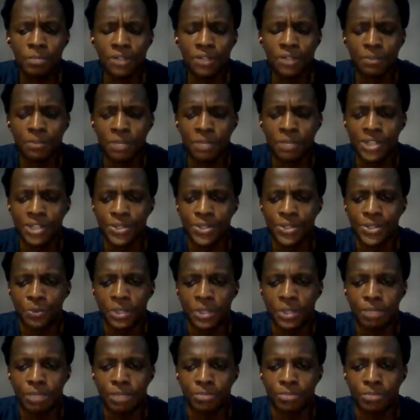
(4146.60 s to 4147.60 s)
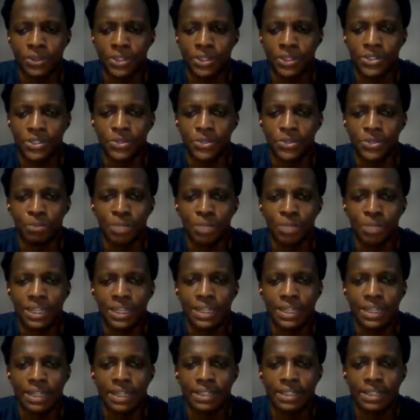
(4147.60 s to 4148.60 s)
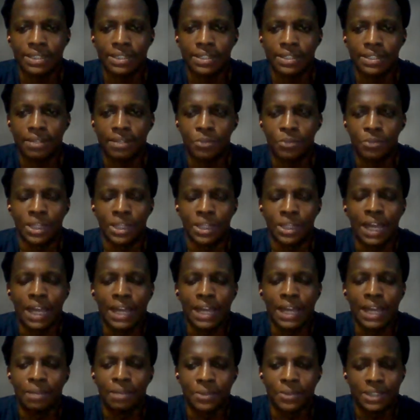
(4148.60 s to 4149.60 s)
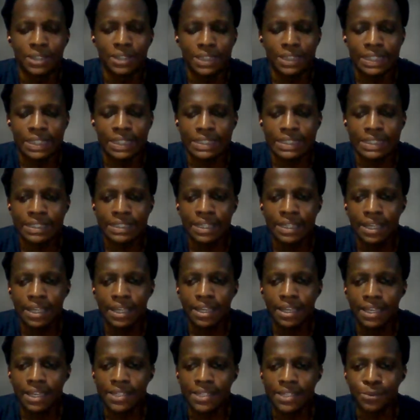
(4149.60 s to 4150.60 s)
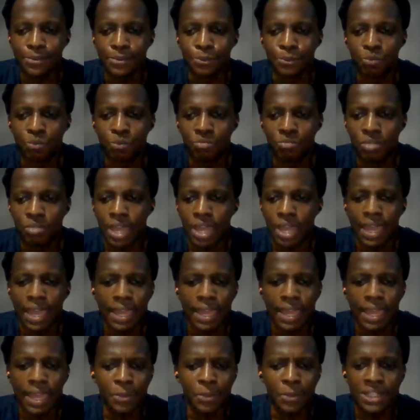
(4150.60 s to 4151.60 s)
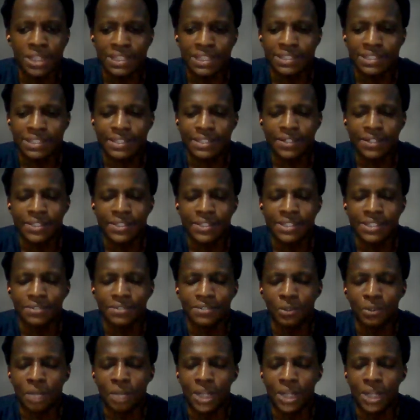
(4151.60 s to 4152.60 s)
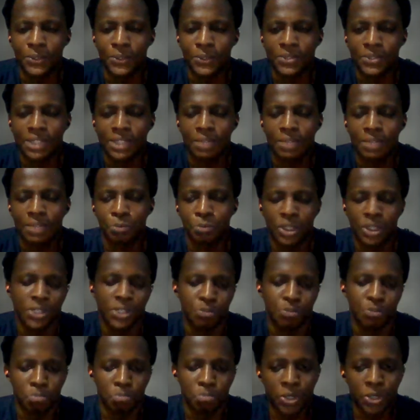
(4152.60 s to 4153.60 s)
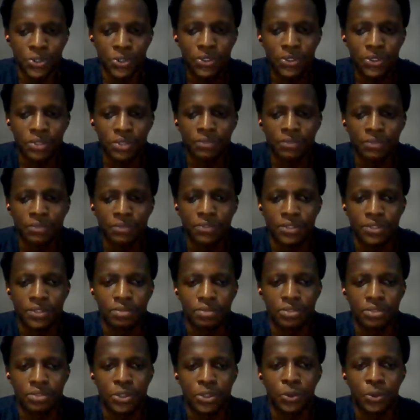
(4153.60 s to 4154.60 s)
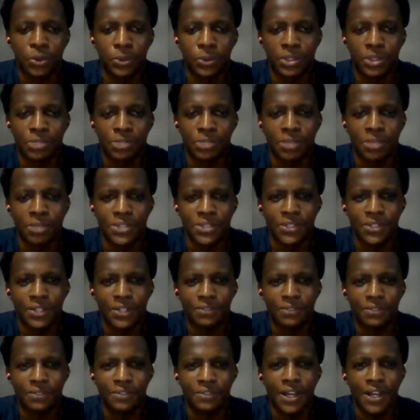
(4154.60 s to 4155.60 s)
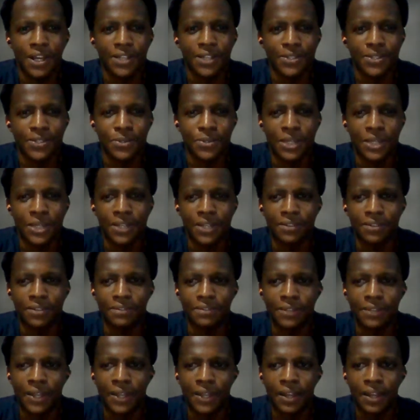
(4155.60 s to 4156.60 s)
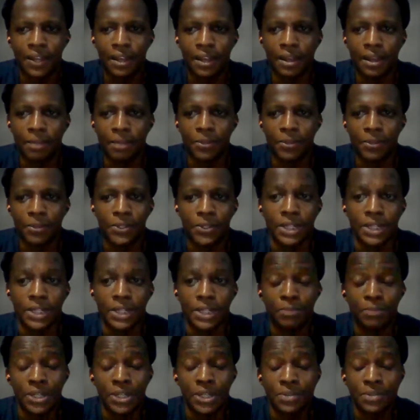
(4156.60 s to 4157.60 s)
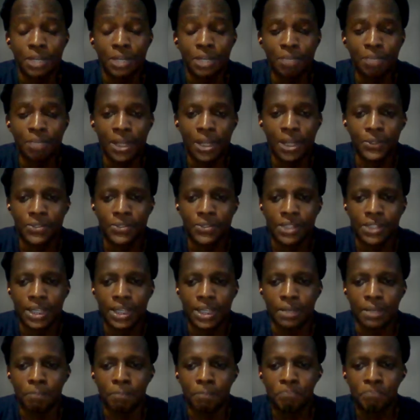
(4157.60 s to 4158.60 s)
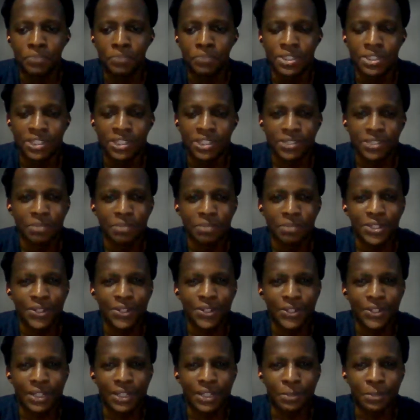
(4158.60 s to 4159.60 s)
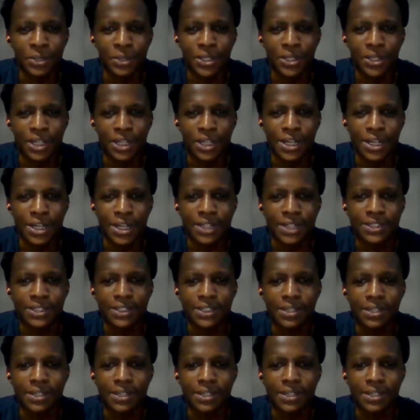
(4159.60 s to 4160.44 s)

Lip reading: the measure we employed to make it reliable, at least, is A, we tested it on several models because most of the tool is based on fine tuning of already pre-trained models. And just to make sure that we're not